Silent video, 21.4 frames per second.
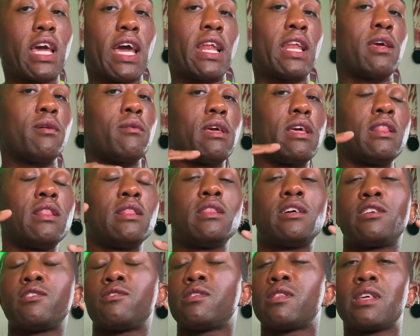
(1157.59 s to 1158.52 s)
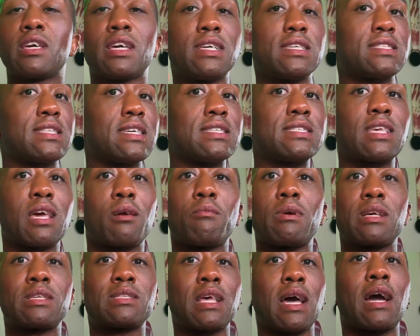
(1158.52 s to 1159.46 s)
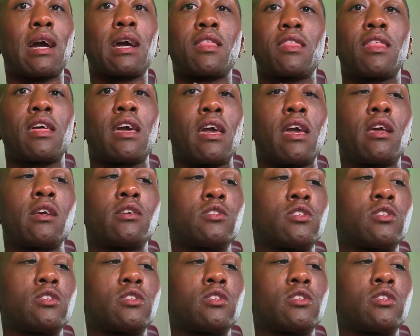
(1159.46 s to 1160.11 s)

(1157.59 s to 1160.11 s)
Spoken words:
and it literally is the same exact thing.